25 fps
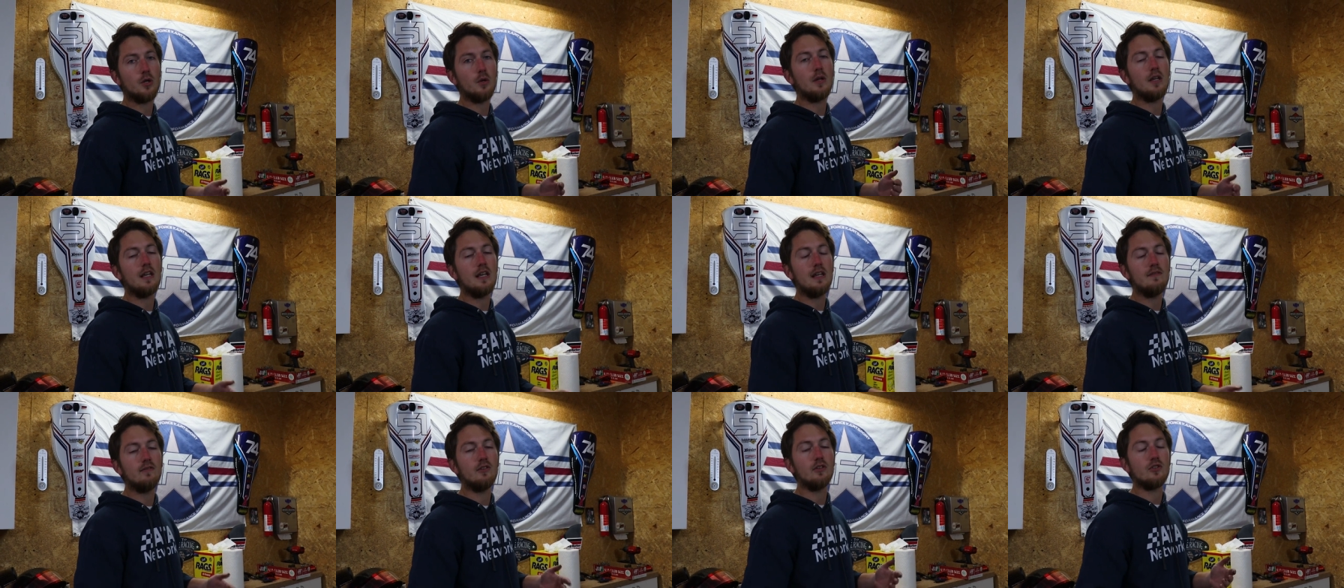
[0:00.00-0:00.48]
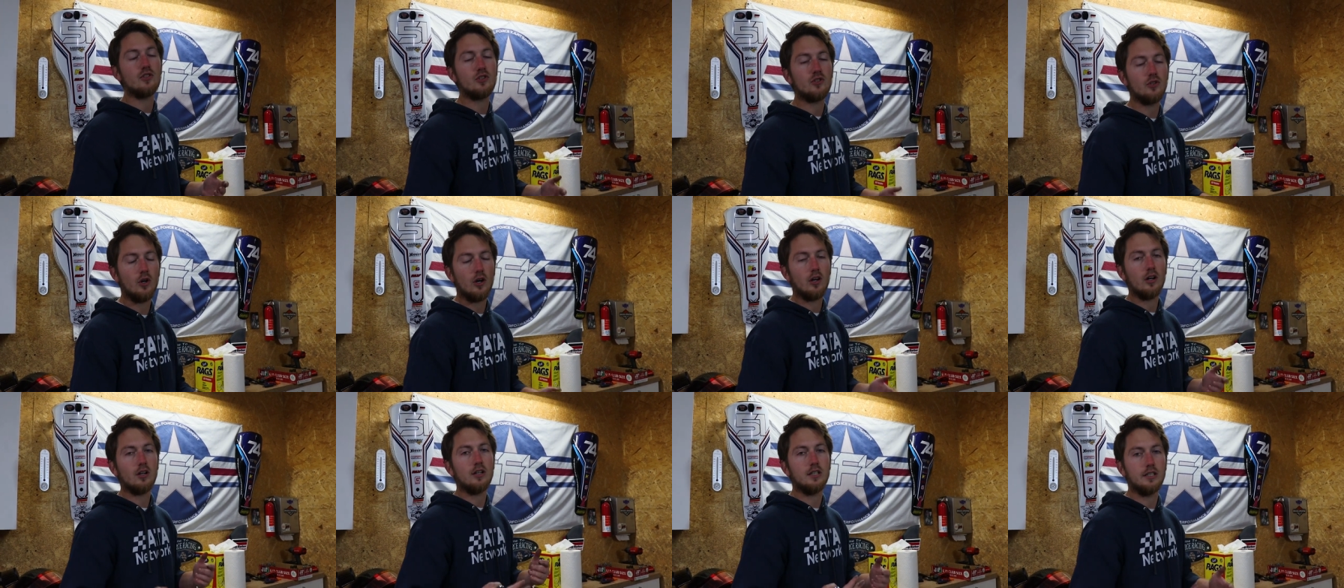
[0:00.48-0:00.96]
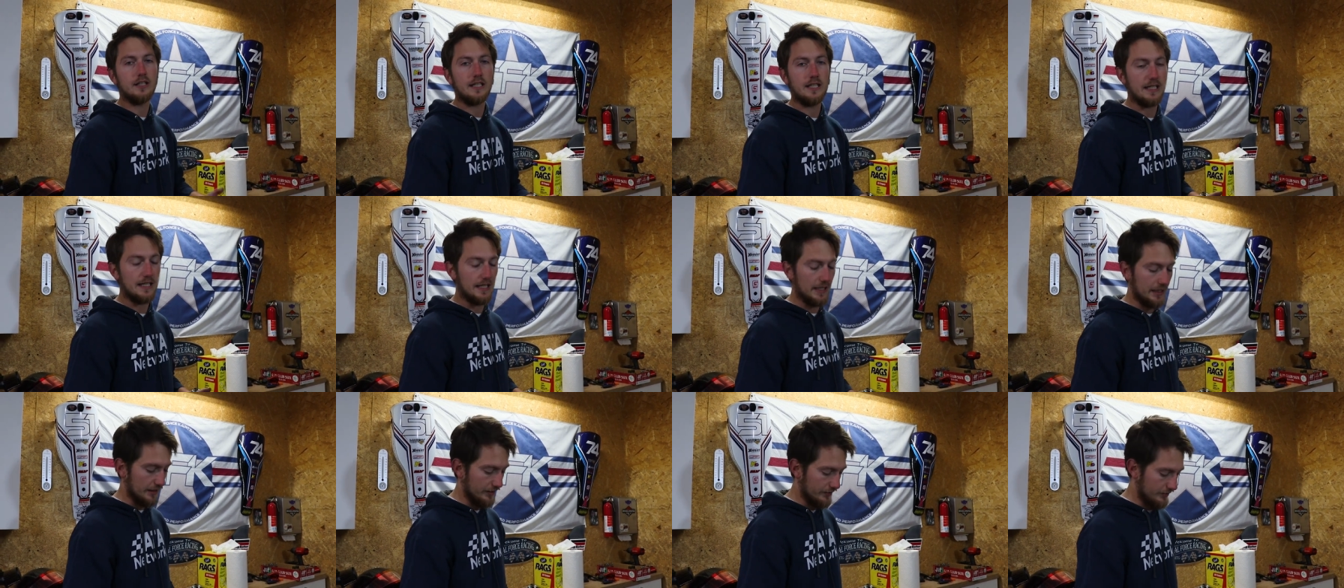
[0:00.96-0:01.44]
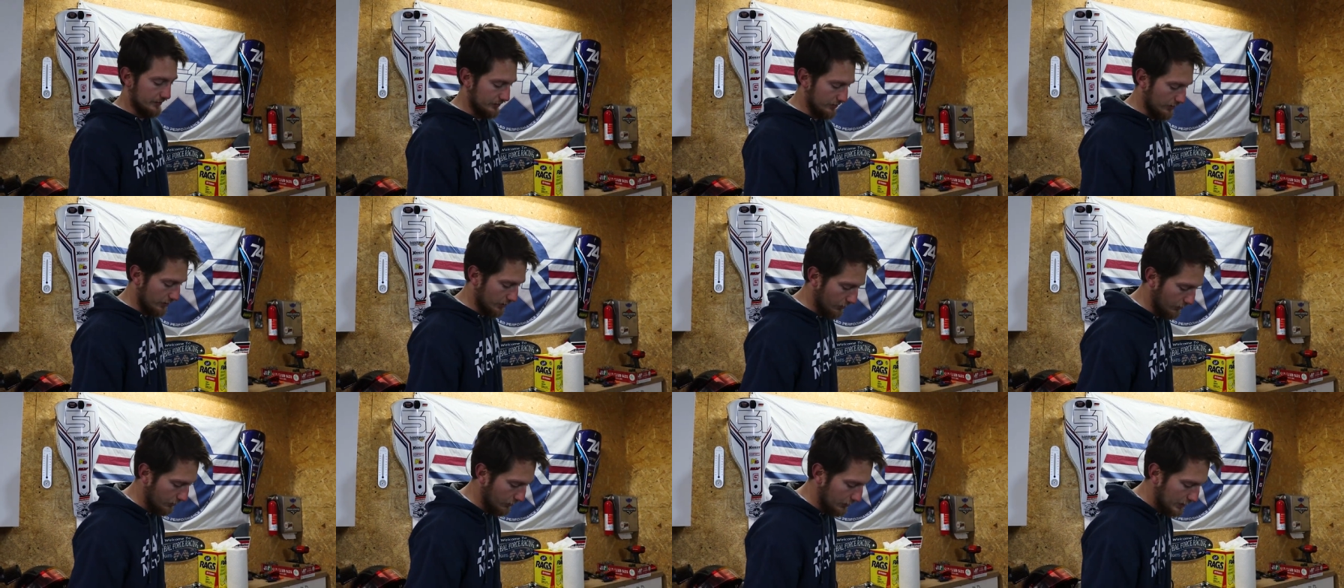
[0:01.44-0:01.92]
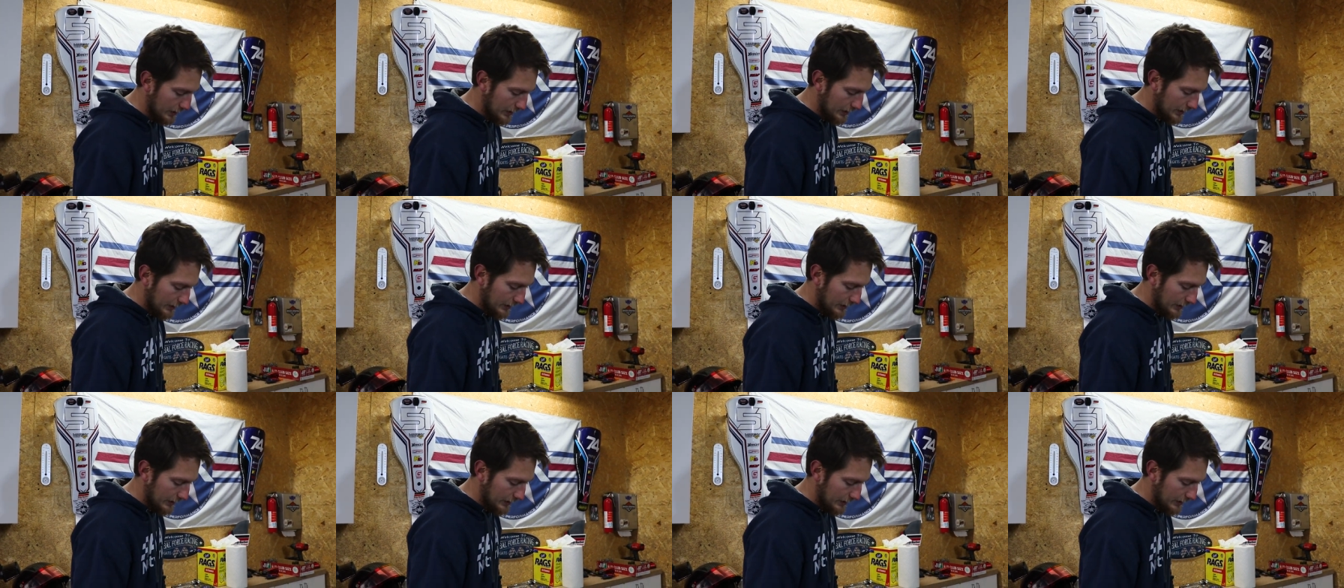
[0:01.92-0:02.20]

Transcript: you even start cleaning it. So